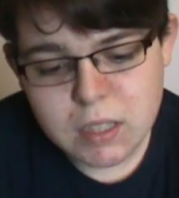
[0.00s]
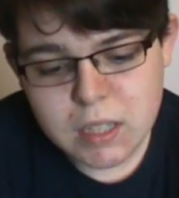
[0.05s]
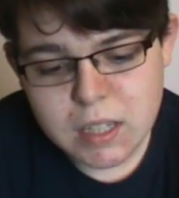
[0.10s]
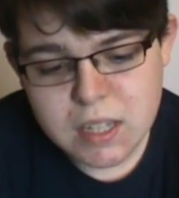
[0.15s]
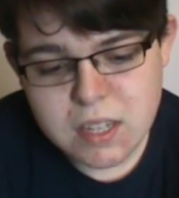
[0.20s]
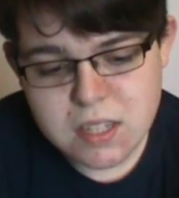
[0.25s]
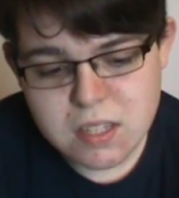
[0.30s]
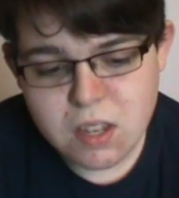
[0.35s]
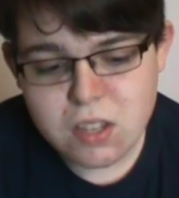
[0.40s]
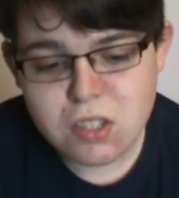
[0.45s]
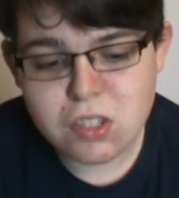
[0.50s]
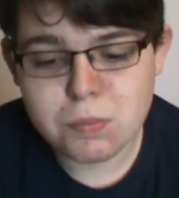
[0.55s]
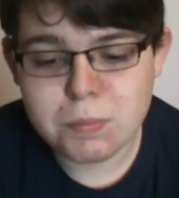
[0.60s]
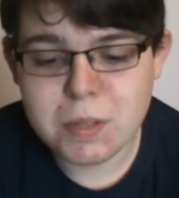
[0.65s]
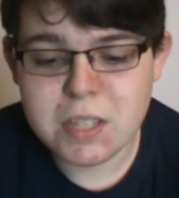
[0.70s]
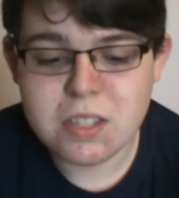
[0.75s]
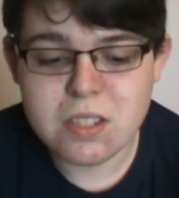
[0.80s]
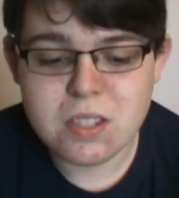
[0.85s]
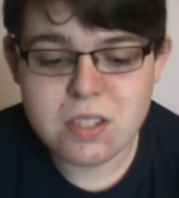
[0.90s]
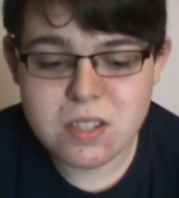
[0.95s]
He's asked
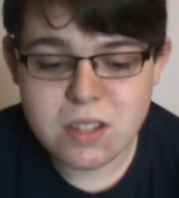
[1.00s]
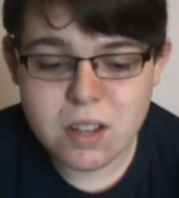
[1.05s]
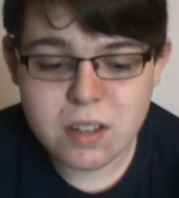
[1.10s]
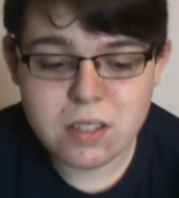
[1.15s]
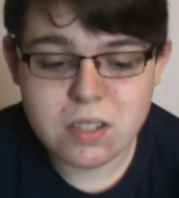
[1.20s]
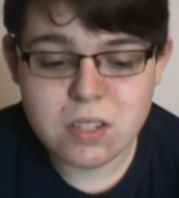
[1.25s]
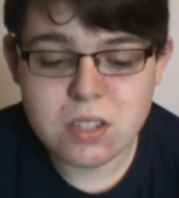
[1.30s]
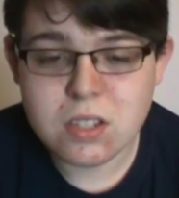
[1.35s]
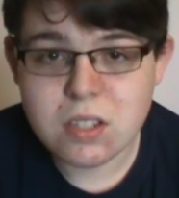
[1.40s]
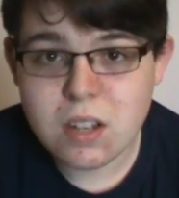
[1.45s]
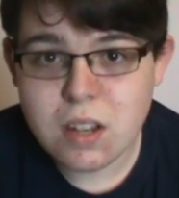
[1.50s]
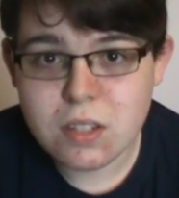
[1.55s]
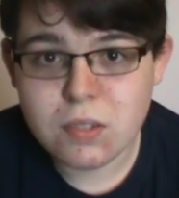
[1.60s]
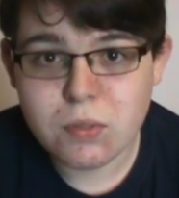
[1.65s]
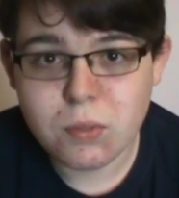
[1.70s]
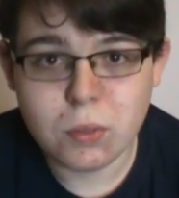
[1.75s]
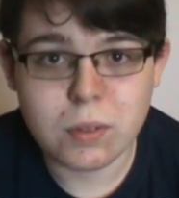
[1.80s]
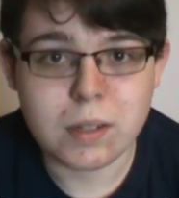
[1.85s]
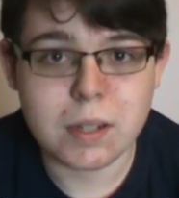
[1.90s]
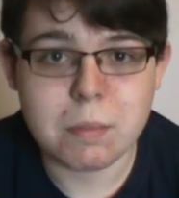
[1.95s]
me to design a shirt
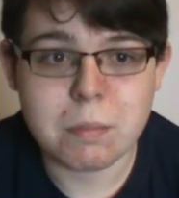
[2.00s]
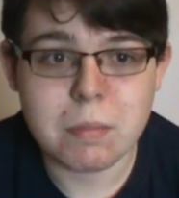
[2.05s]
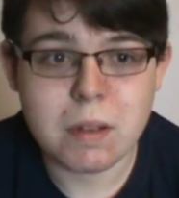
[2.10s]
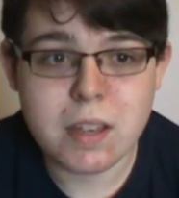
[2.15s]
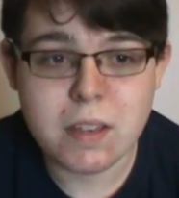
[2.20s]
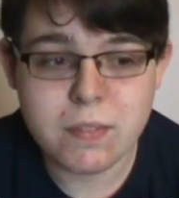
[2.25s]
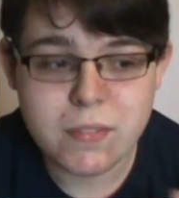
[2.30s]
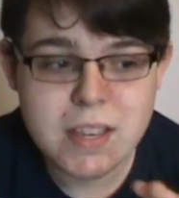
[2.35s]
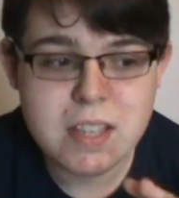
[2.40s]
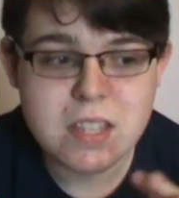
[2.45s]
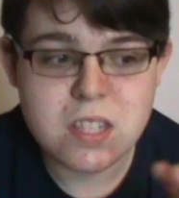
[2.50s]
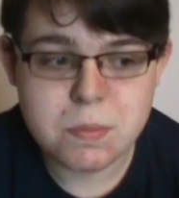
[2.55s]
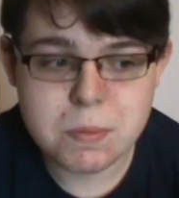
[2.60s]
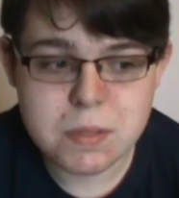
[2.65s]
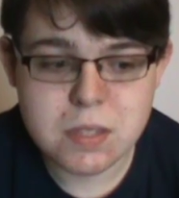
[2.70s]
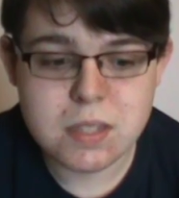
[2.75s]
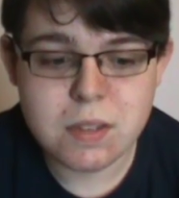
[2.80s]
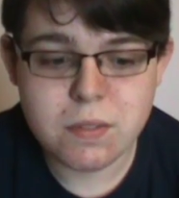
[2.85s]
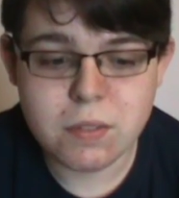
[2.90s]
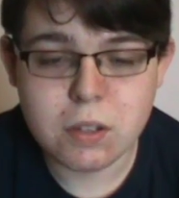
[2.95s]
for him, a very
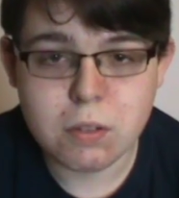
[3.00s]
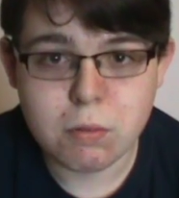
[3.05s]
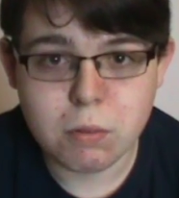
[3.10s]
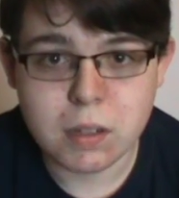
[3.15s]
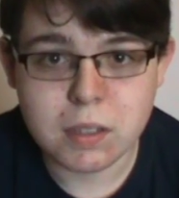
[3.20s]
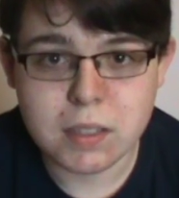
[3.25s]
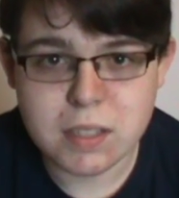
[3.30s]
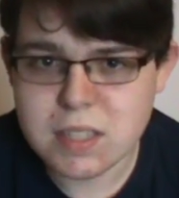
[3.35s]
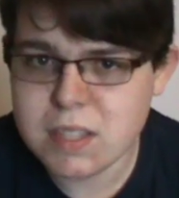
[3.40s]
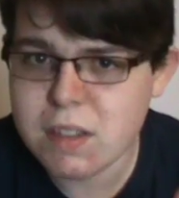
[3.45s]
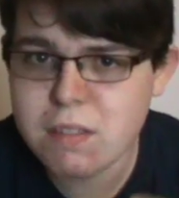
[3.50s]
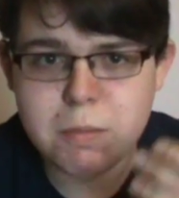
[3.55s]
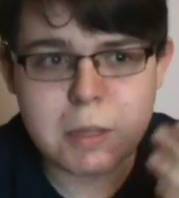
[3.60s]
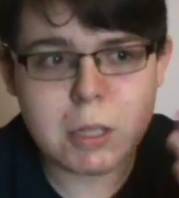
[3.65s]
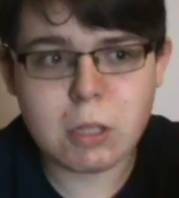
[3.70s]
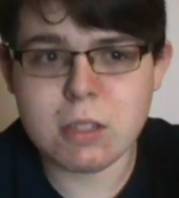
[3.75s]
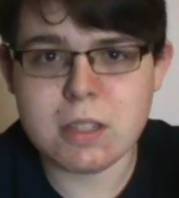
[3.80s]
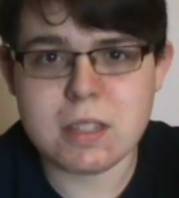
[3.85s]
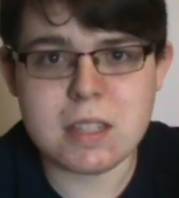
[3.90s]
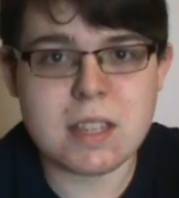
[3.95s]
specific one. He's given me
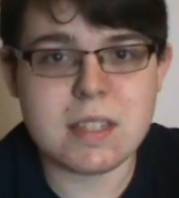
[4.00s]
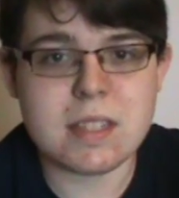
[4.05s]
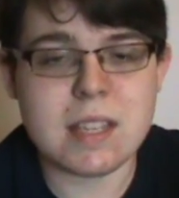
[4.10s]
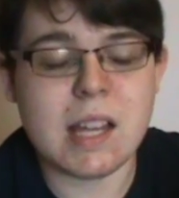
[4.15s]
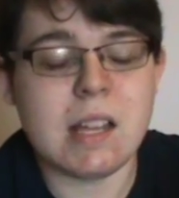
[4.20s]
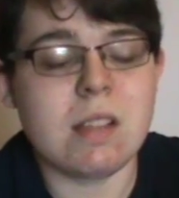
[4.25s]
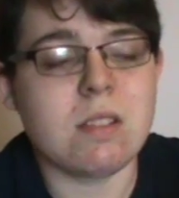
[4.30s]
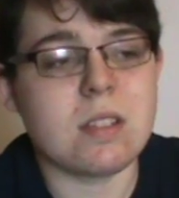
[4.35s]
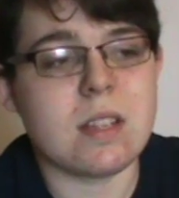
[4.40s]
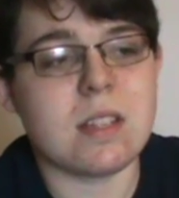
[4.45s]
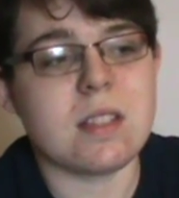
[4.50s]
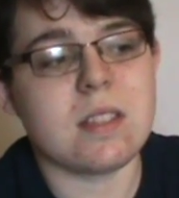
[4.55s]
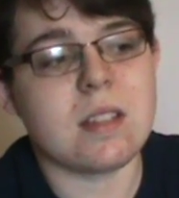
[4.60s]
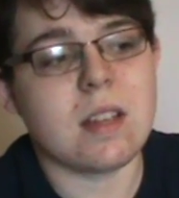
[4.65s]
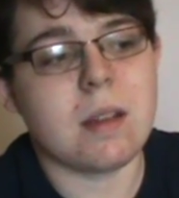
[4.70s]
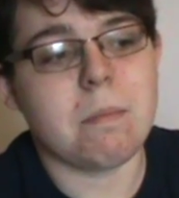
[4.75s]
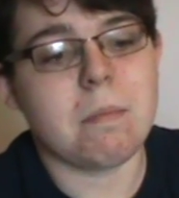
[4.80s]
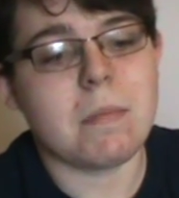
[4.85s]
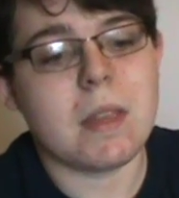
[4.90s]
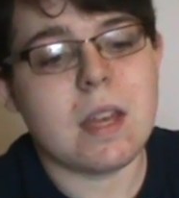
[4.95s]
all the details. It's
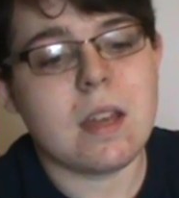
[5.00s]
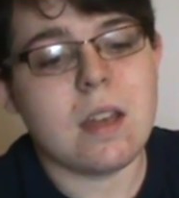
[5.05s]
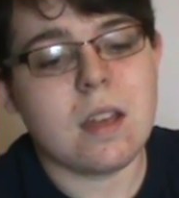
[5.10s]
a